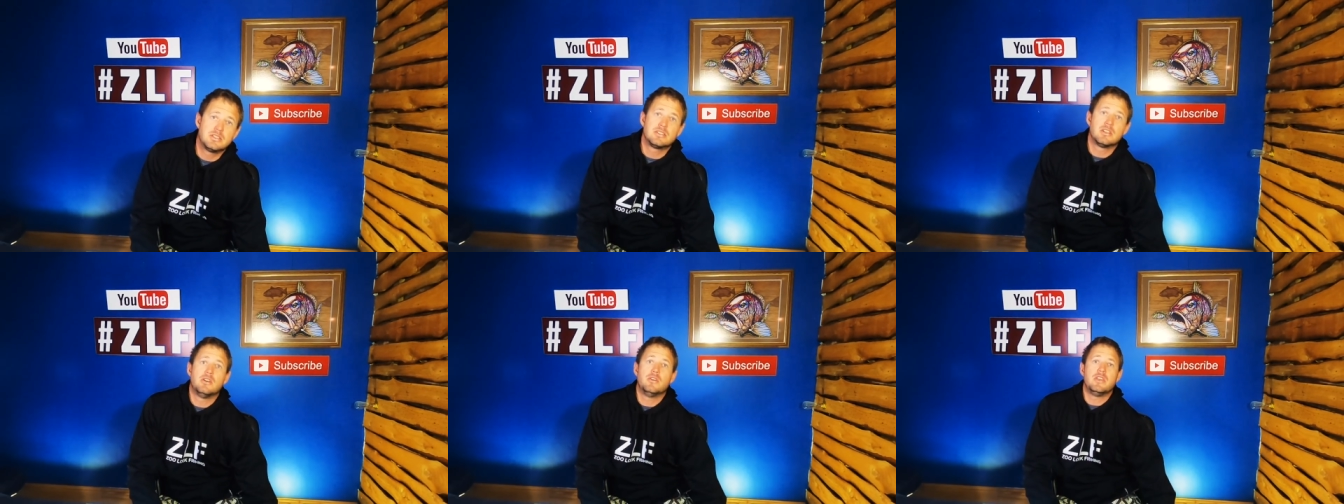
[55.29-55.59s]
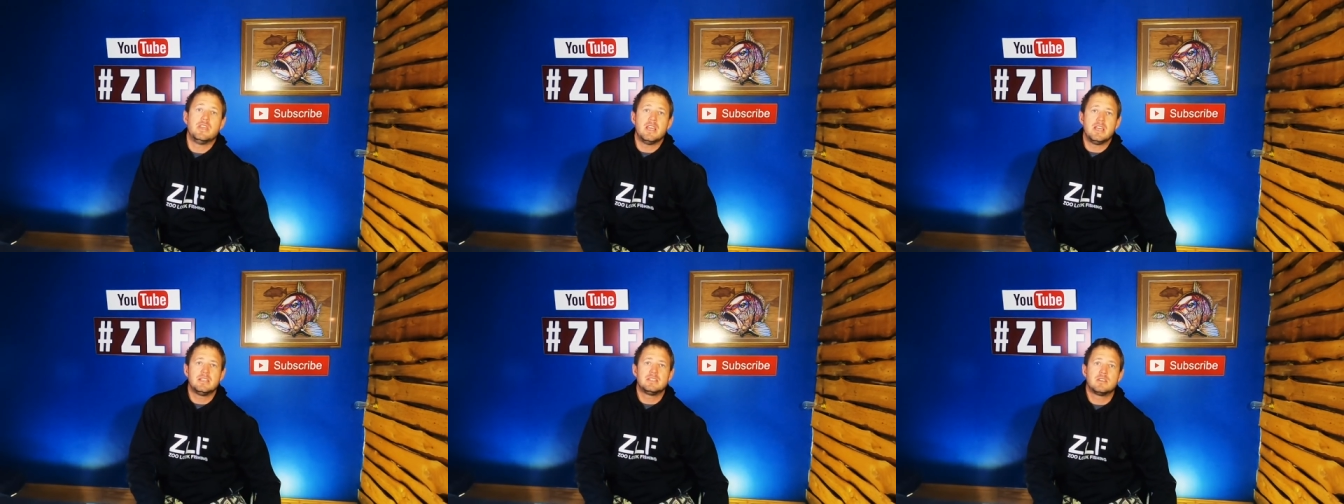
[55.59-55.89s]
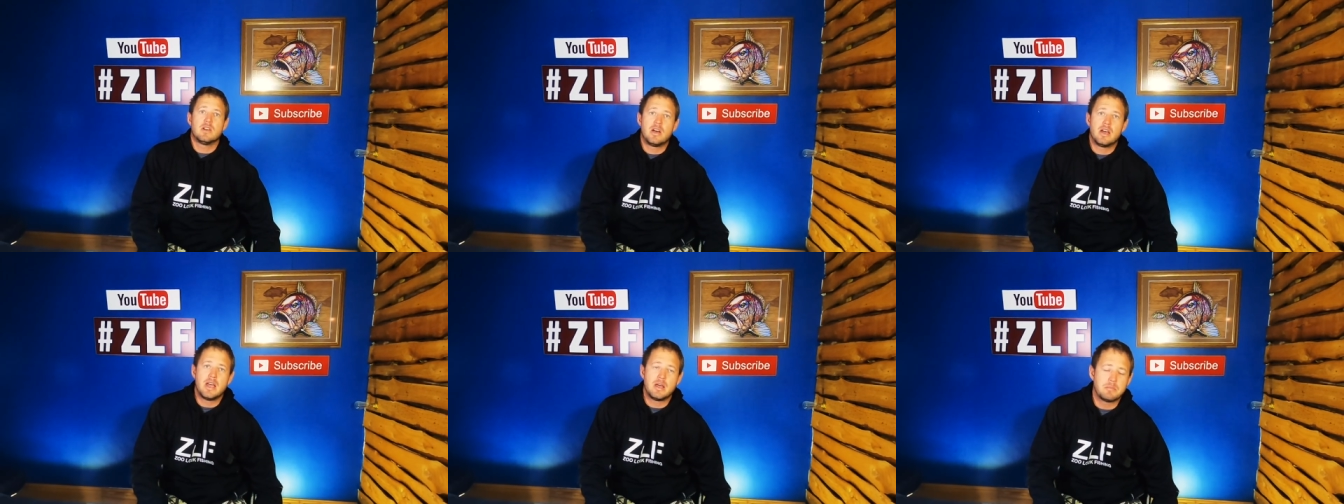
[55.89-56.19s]
So yes,
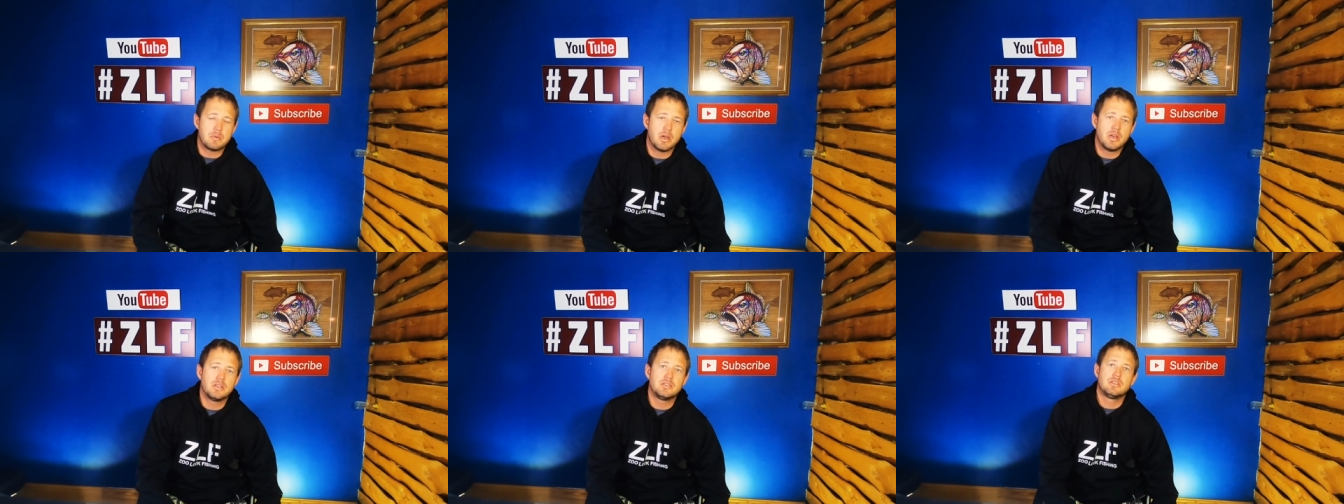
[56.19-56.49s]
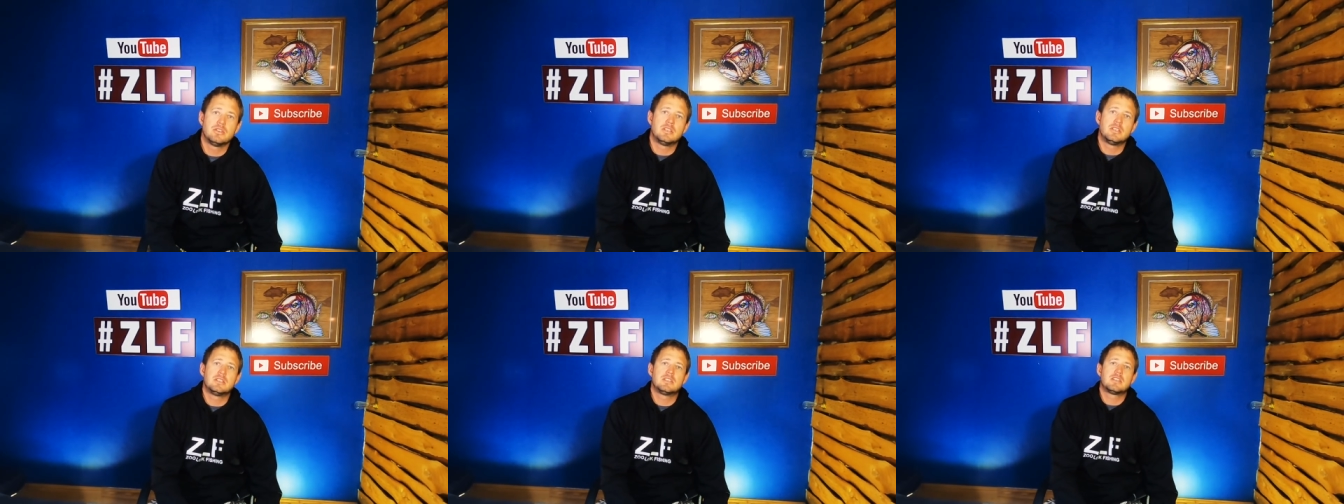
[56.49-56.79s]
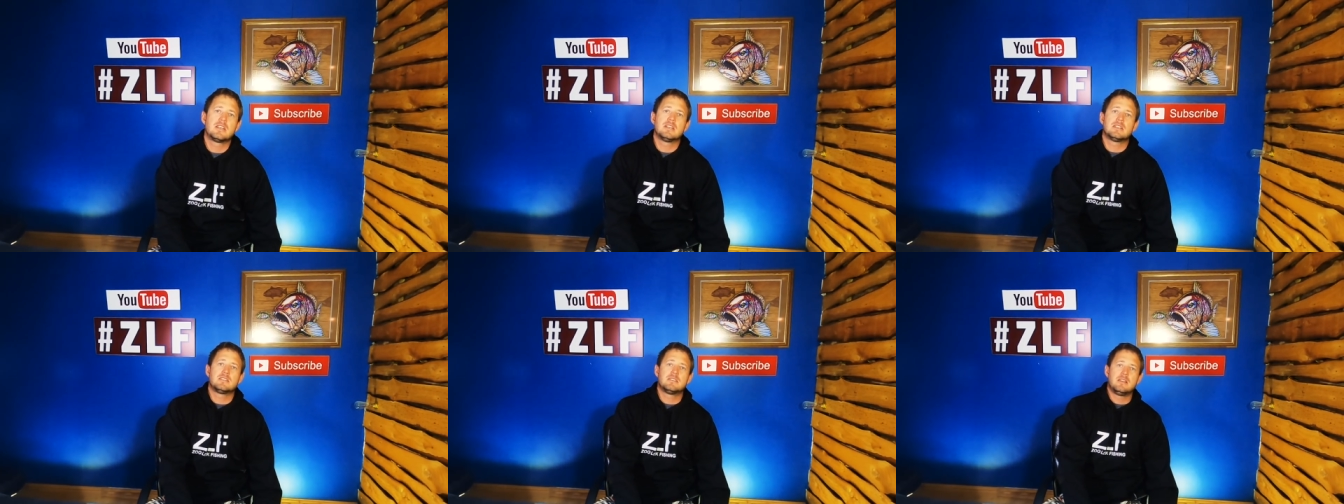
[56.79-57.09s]
I am going to
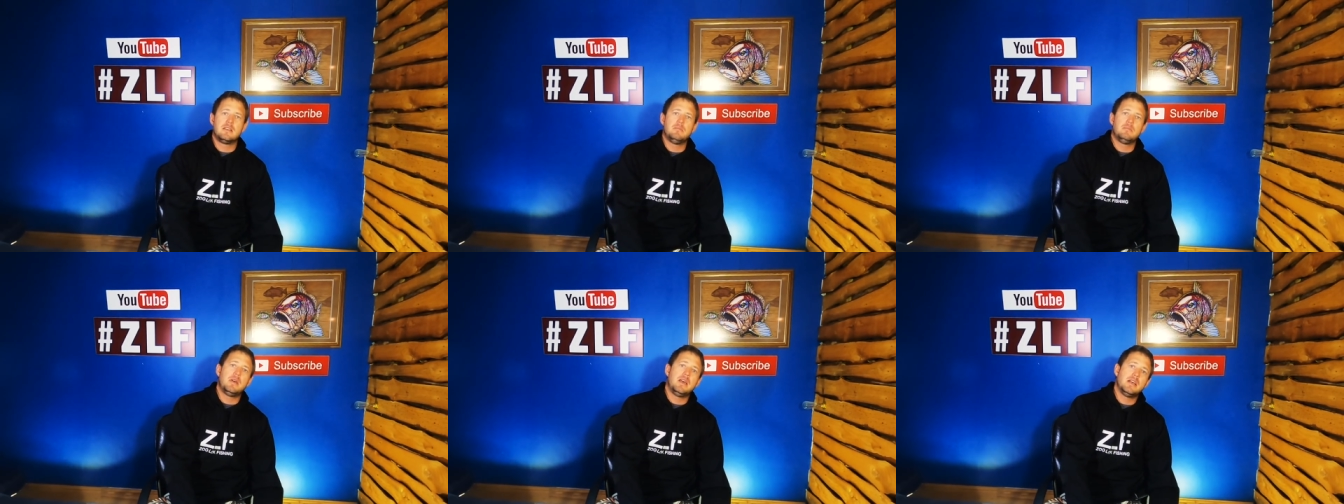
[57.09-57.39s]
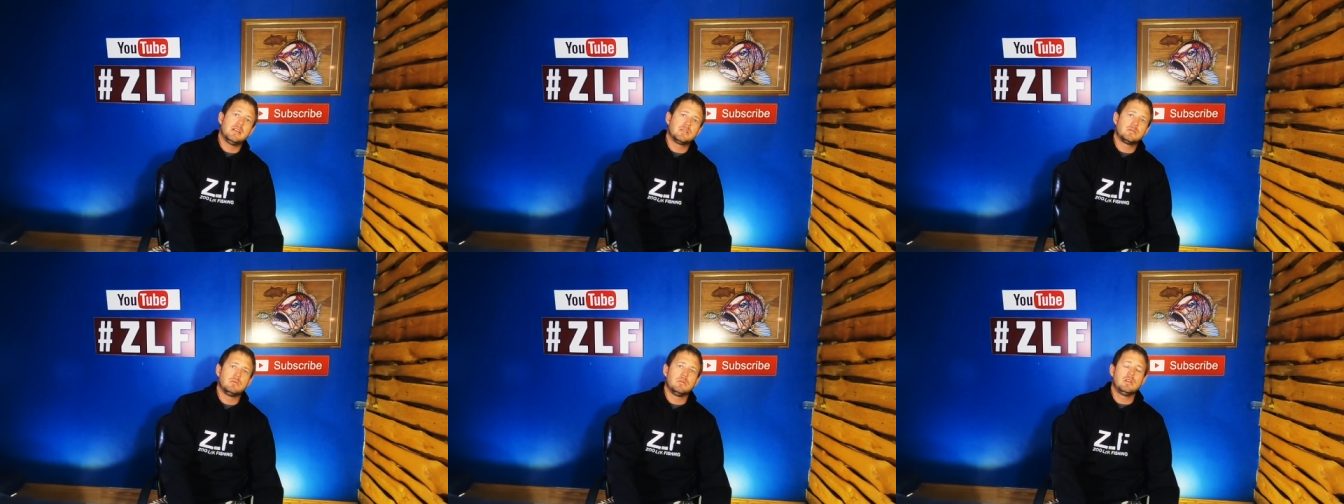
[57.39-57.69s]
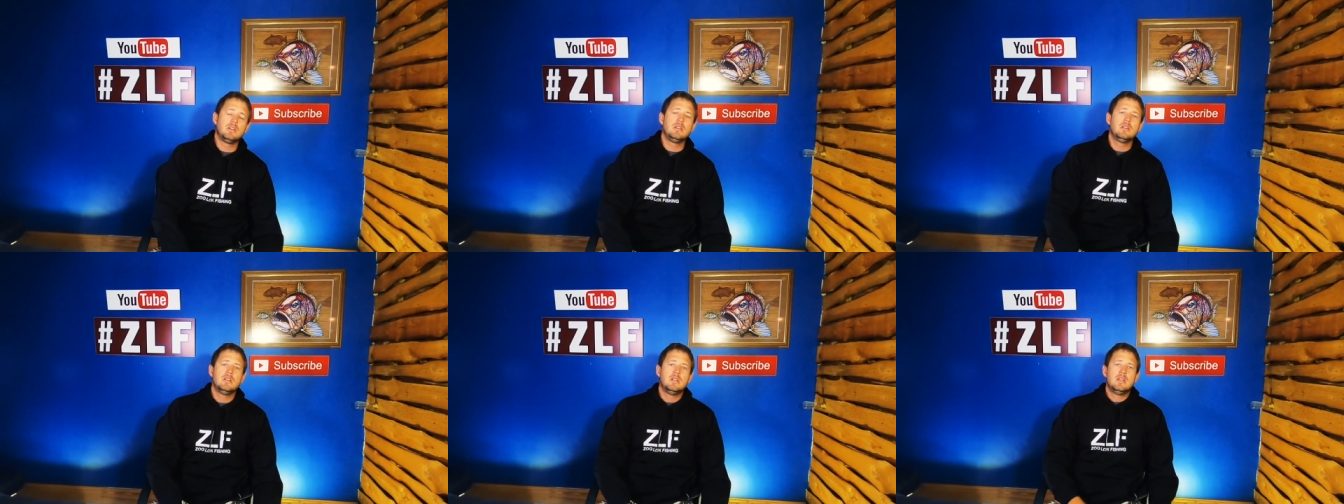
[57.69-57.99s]
discuss them as
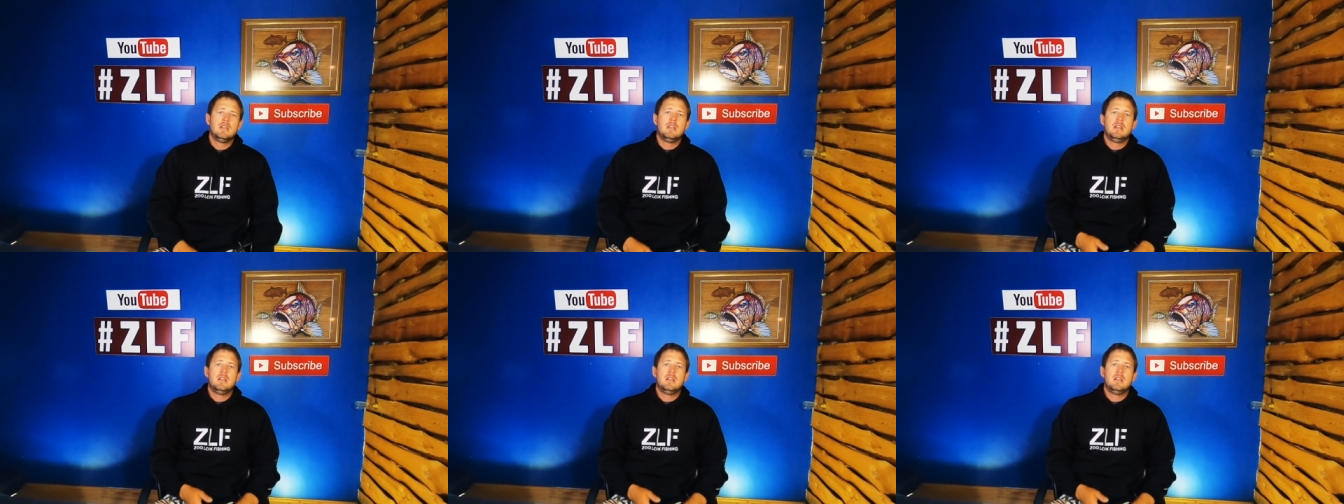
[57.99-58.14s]
well.